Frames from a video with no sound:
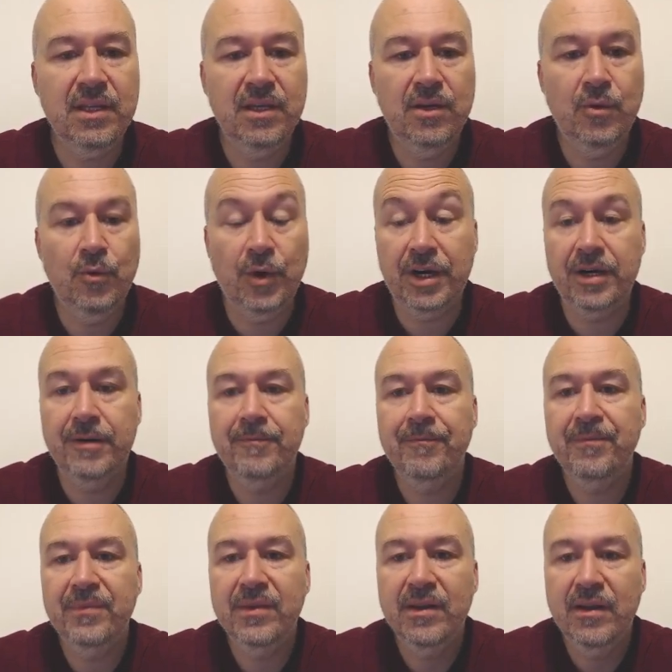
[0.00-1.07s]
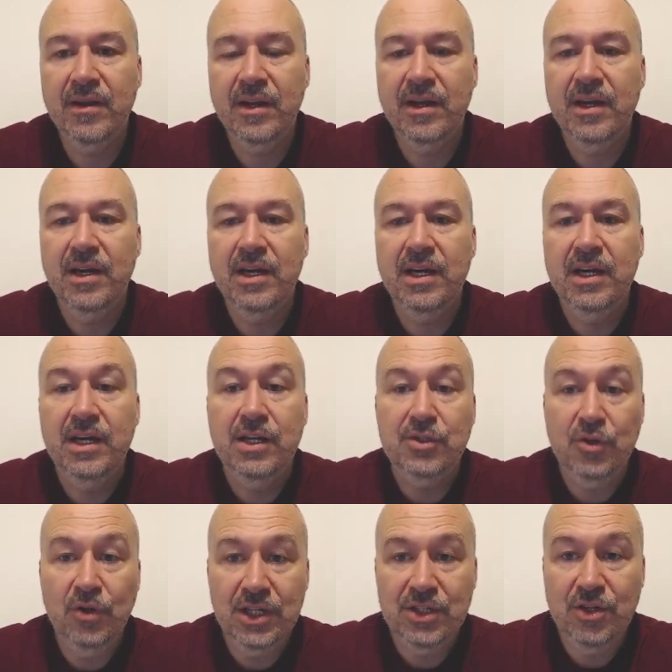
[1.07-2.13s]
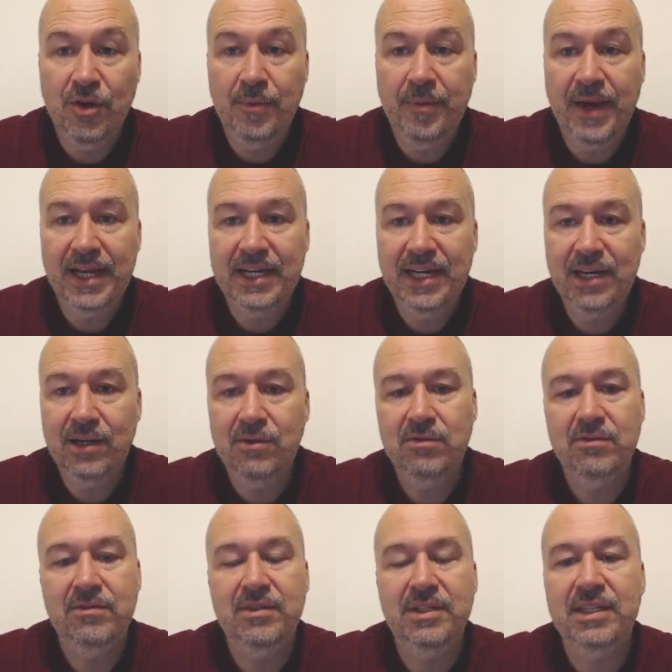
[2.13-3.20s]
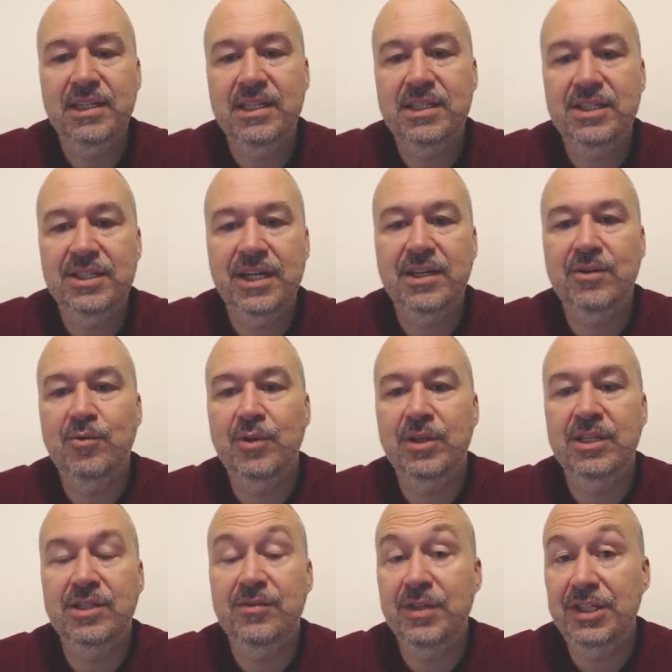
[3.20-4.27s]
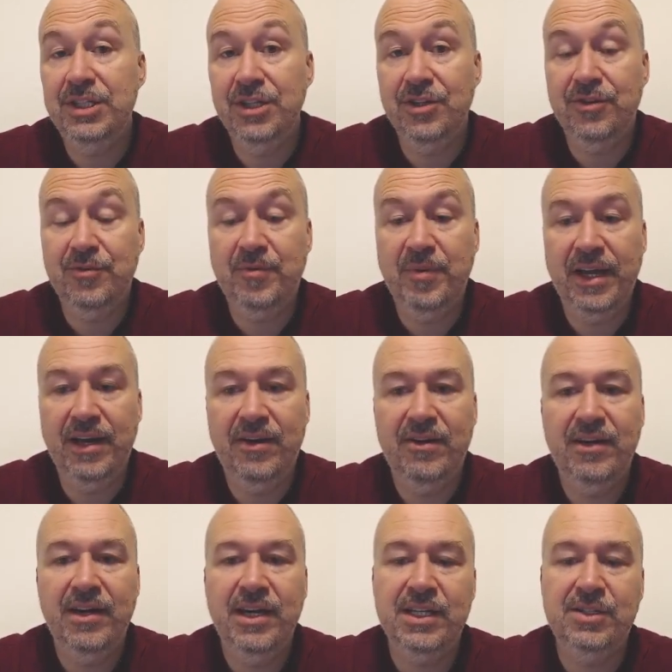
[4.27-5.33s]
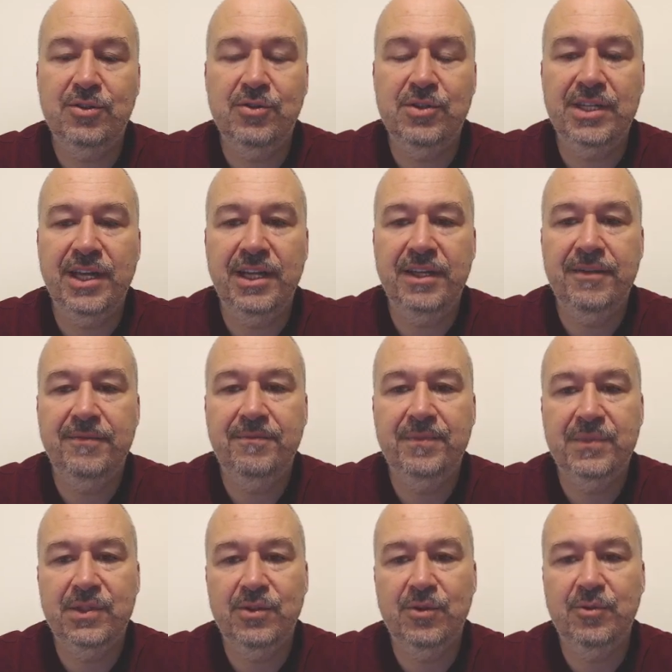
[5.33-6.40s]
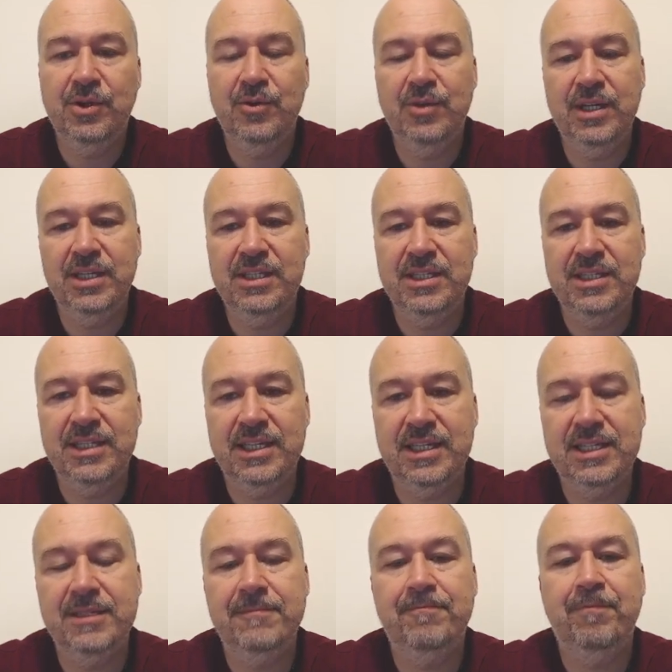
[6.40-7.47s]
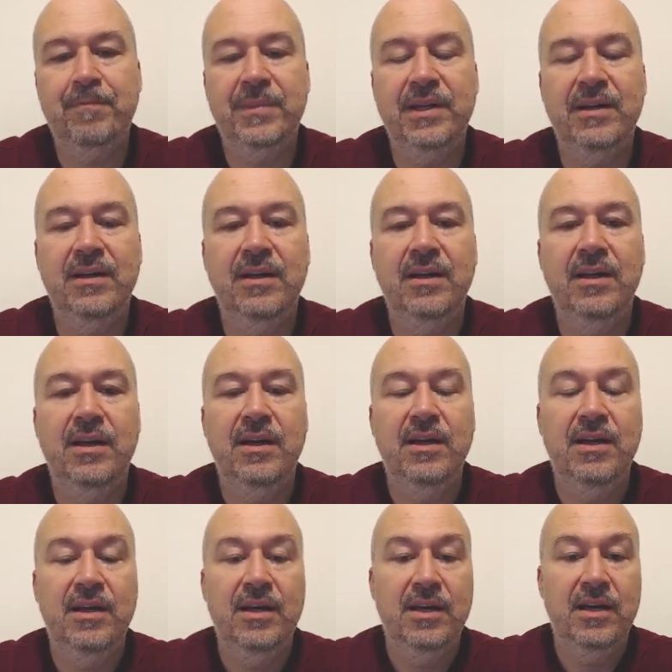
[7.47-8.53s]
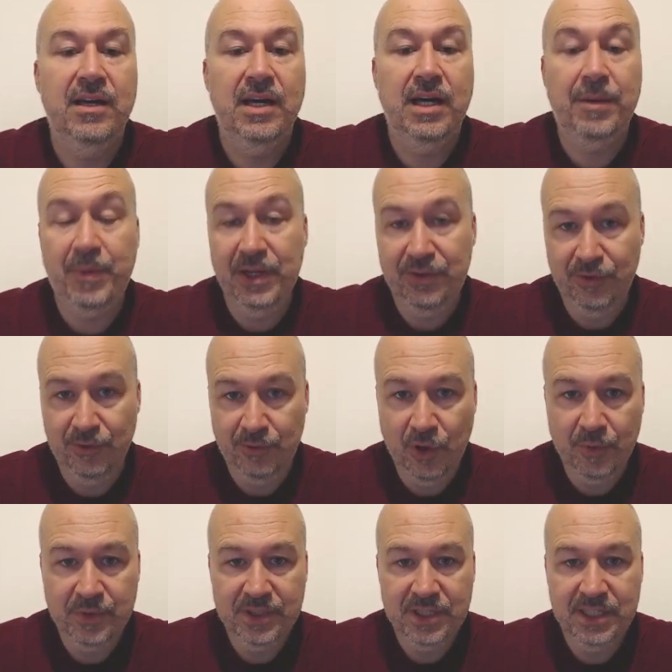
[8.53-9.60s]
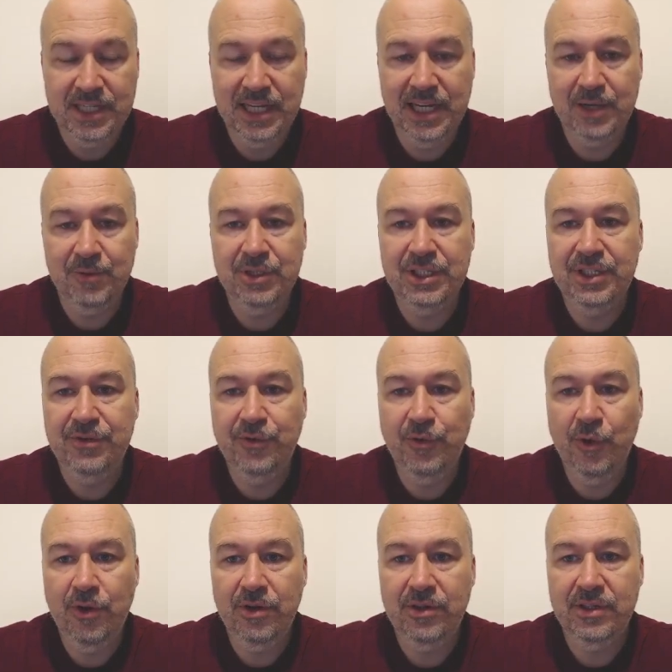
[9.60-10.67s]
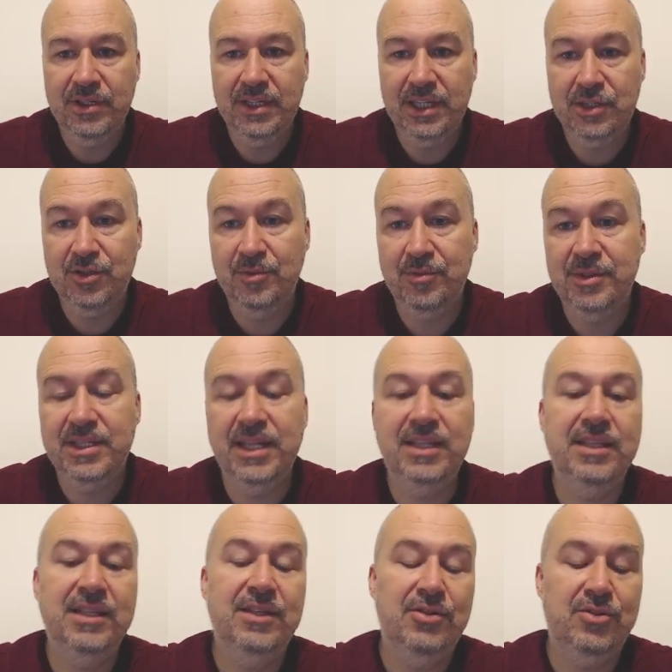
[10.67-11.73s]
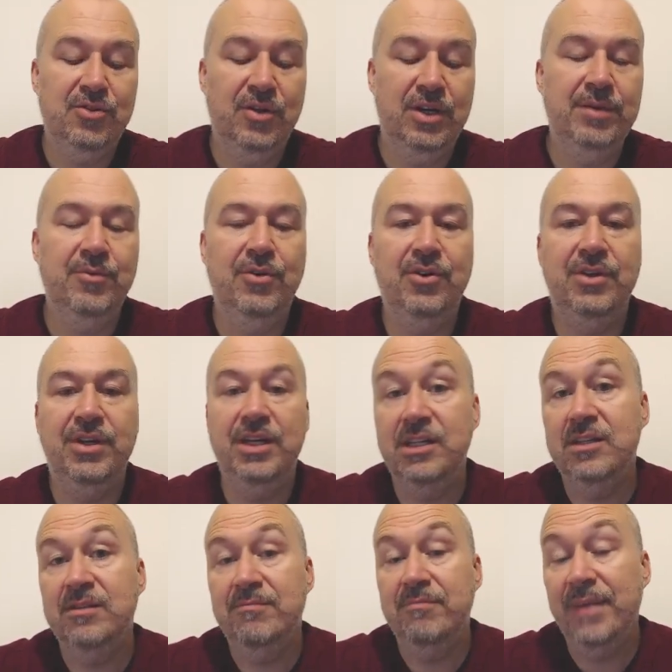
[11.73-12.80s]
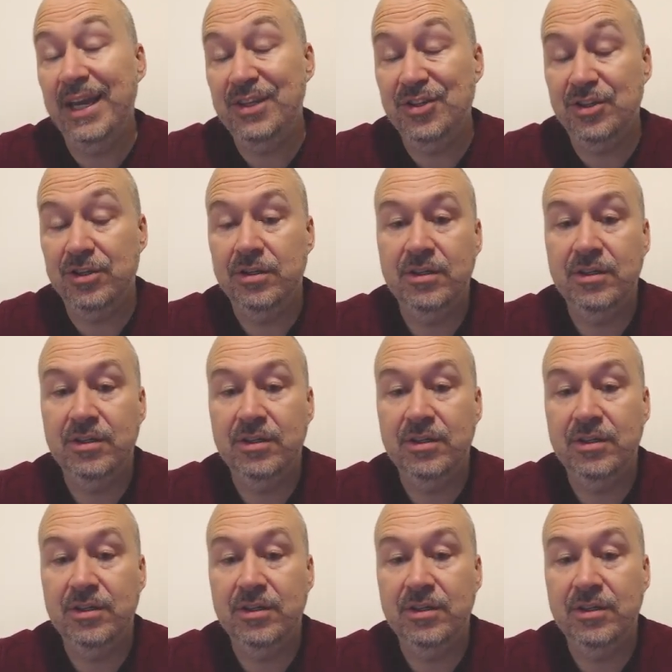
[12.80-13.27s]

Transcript: work. So let's go back now and let's check what the Sveshnikov player has to study. So we go knight c6. Apart from the open Sicilian with d4, it has to be said that the Rossolimo is a major